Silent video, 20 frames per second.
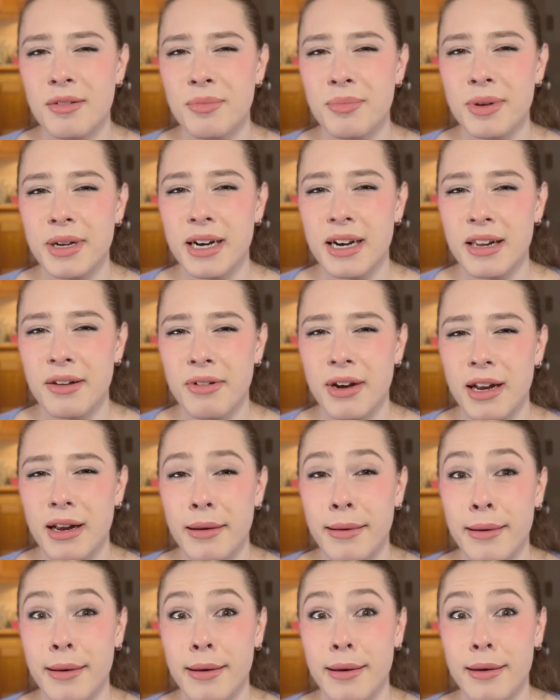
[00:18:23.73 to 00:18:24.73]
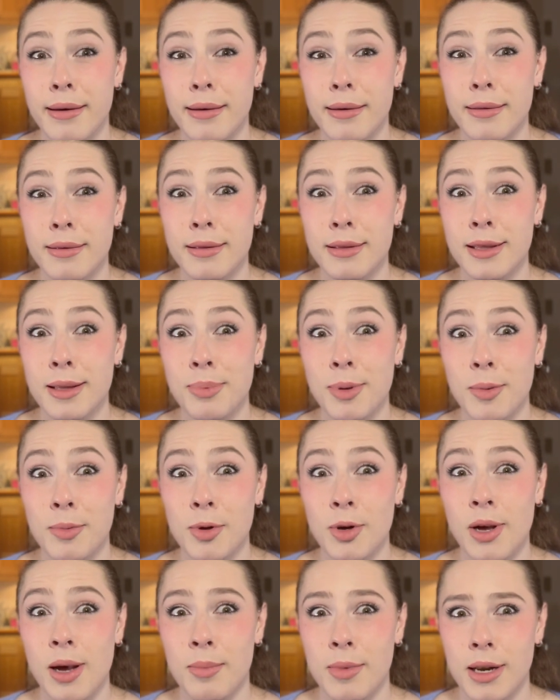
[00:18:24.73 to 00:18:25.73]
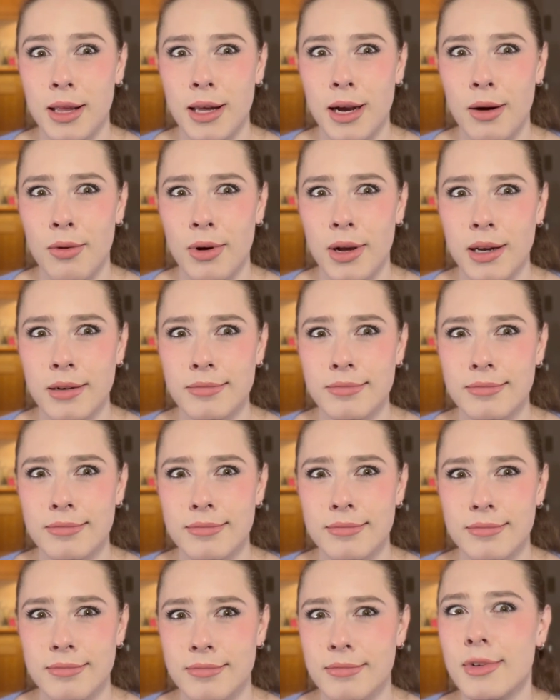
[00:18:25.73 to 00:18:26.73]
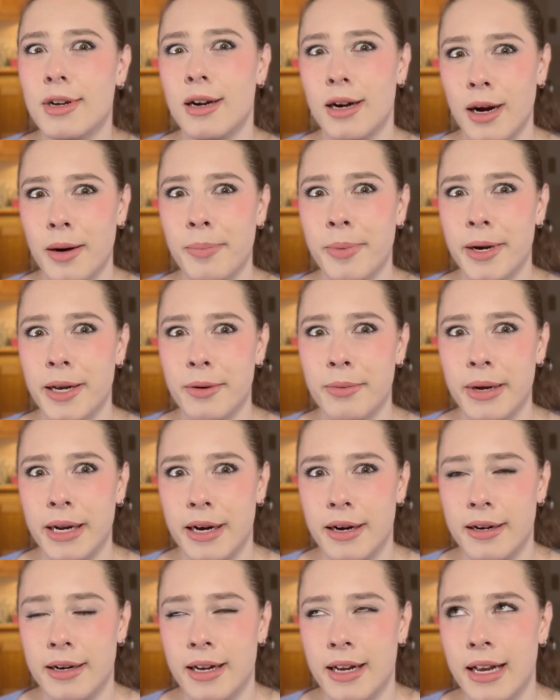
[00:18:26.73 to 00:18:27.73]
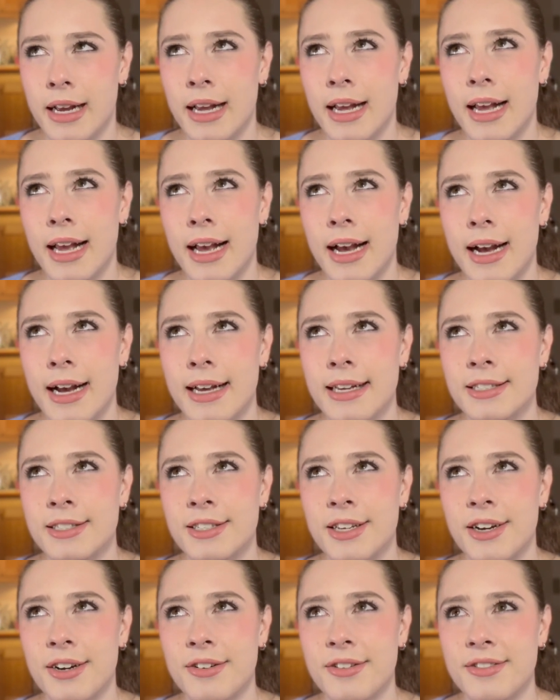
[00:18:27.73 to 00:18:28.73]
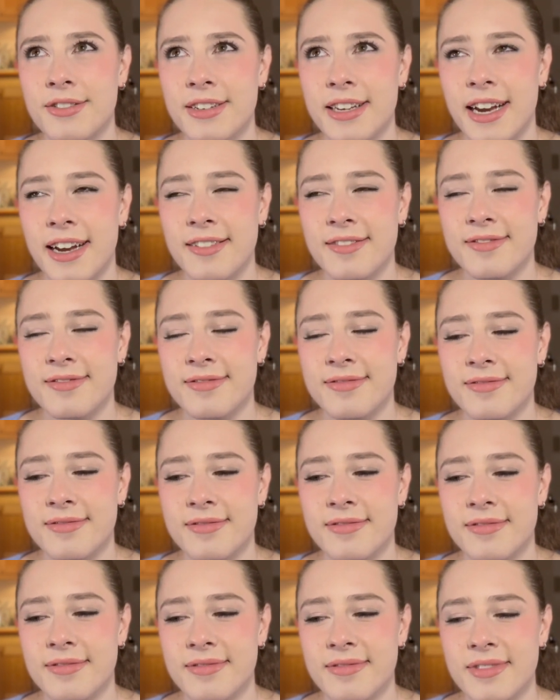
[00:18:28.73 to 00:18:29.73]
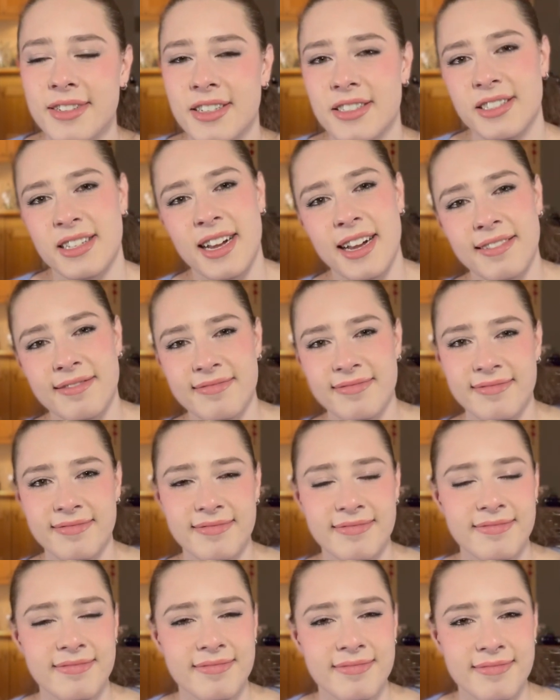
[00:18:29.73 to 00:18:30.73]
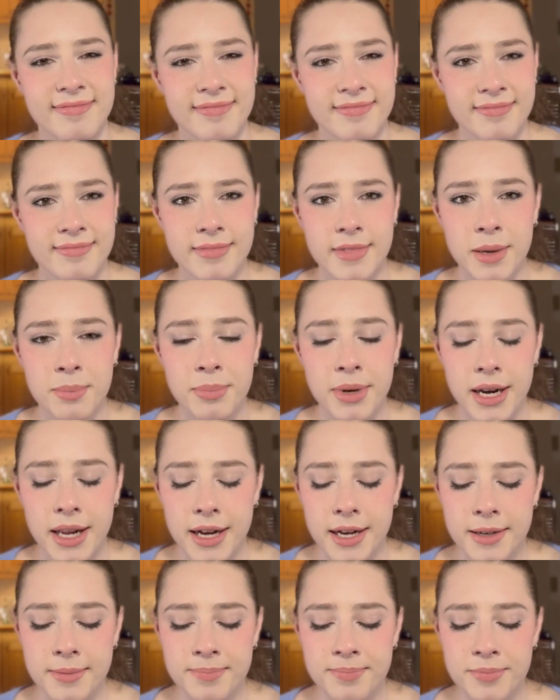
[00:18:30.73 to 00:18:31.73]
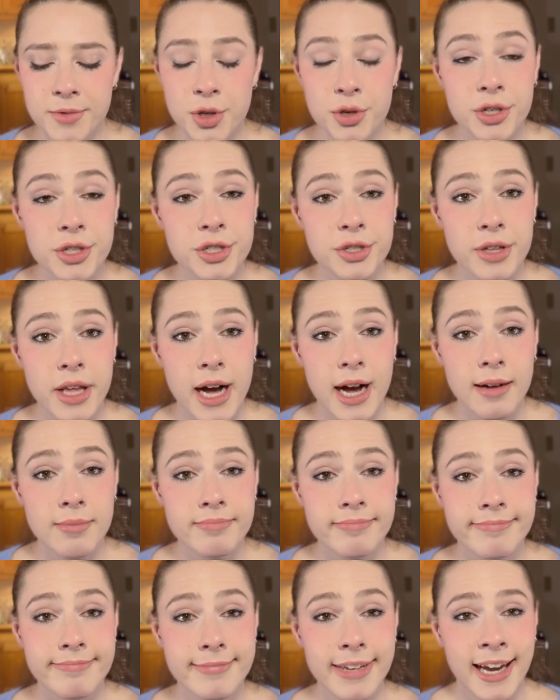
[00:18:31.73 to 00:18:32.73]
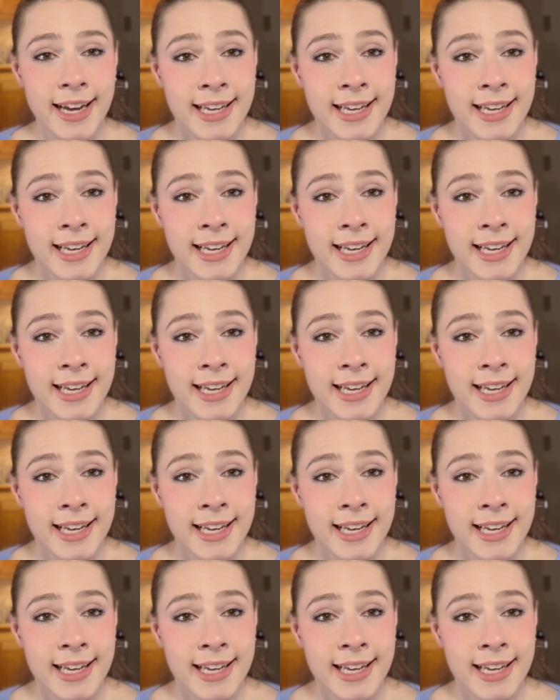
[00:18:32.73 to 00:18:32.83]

But anyway, the people who come into that one are pretty weird. So, yeah, there's that. But you could do that.